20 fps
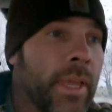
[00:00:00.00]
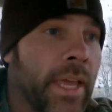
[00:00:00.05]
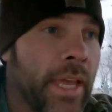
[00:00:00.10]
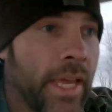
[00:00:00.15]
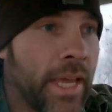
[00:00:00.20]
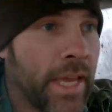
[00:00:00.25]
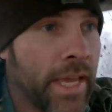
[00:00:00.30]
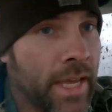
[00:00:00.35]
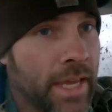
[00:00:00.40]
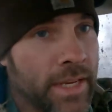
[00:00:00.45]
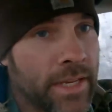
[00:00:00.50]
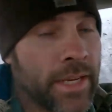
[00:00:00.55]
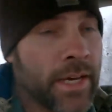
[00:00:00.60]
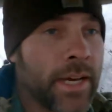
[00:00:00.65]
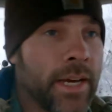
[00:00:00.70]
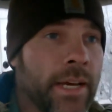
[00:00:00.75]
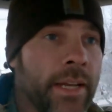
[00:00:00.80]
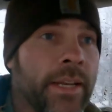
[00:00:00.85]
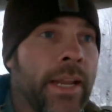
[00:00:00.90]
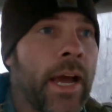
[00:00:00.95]
and
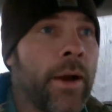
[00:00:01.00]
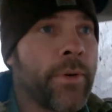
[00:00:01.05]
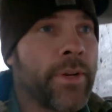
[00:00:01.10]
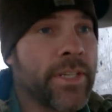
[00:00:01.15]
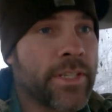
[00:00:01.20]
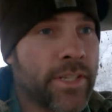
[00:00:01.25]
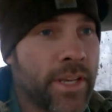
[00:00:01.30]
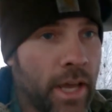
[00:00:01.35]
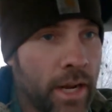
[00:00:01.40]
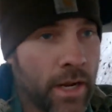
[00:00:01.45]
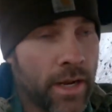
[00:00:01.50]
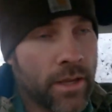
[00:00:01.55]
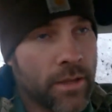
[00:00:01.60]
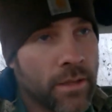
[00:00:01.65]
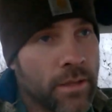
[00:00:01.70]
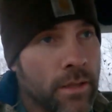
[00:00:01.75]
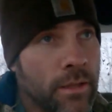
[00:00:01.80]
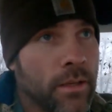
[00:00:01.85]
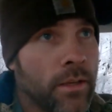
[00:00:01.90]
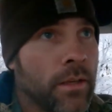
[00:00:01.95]
now we just gotta
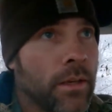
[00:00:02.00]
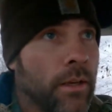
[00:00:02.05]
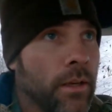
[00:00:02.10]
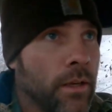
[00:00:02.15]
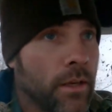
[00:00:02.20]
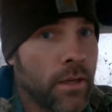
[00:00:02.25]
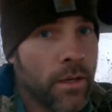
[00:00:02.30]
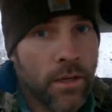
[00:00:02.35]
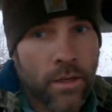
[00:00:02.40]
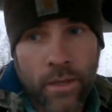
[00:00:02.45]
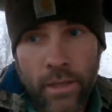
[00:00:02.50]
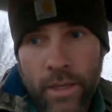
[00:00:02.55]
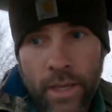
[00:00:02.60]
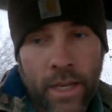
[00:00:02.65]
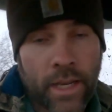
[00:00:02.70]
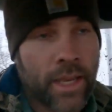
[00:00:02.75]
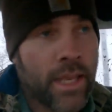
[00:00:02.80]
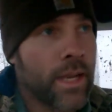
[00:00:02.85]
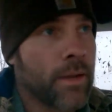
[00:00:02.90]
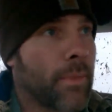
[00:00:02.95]

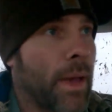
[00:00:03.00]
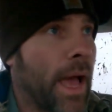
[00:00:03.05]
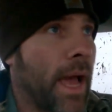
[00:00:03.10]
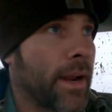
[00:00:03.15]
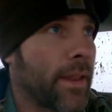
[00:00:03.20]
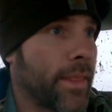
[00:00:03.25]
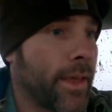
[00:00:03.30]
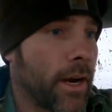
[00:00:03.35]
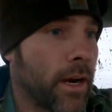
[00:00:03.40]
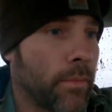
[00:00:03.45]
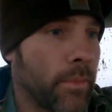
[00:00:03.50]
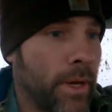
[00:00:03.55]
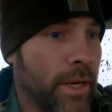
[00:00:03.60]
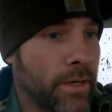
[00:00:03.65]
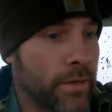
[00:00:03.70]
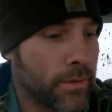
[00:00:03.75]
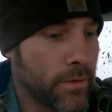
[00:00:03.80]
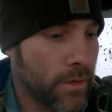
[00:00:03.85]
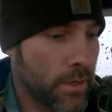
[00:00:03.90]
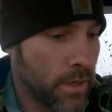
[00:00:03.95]
get him out of there. But
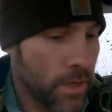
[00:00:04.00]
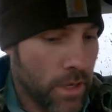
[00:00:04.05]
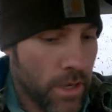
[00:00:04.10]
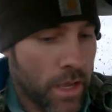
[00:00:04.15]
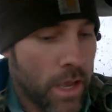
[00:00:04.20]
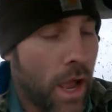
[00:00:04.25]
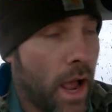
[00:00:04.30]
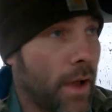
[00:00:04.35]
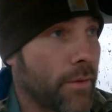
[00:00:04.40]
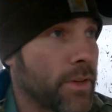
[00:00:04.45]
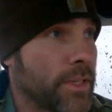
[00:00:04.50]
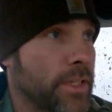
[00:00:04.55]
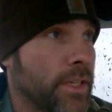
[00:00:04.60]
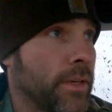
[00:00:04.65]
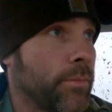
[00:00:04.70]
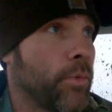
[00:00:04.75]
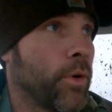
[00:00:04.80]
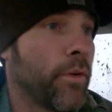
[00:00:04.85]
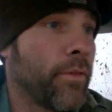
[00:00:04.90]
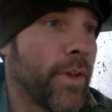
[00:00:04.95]

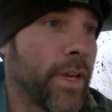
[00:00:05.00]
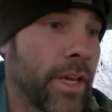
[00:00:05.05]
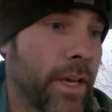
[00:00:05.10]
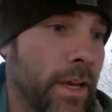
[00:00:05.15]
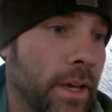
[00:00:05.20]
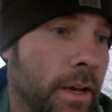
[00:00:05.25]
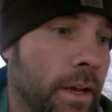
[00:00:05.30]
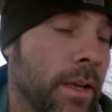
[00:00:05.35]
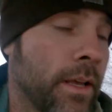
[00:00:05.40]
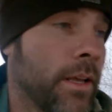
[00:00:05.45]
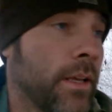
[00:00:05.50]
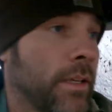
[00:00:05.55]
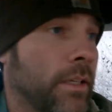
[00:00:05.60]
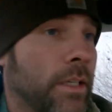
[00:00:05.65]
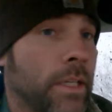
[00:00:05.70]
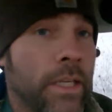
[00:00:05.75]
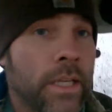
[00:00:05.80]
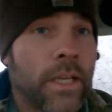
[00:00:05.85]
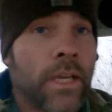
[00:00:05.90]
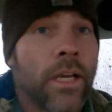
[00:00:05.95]
obviously moving a
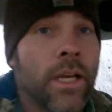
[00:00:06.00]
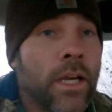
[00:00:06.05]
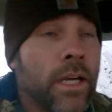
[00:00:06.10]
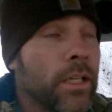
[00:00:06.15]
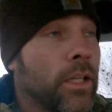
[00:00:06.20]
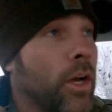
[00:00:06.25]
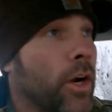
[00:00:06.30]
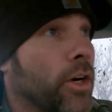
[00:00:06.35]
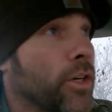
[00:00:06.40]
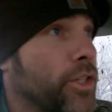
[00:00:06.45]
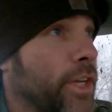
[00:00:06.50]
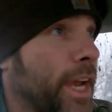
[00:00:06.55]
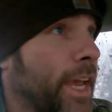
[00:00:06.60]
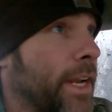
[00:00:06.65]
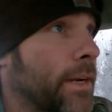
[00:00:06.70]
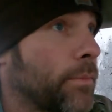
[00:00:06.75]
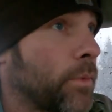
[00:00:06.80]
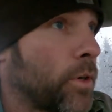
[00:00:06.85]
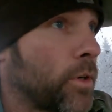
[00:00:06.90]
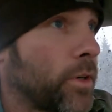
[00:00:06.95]
large
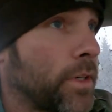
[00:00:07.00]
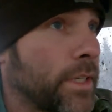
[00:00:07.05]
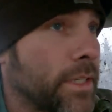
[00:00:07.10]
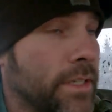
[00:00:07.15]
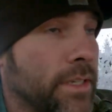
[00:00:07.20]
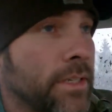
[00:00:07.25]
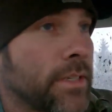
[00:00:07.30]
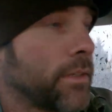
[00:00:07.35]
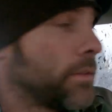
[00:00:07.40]
animal that's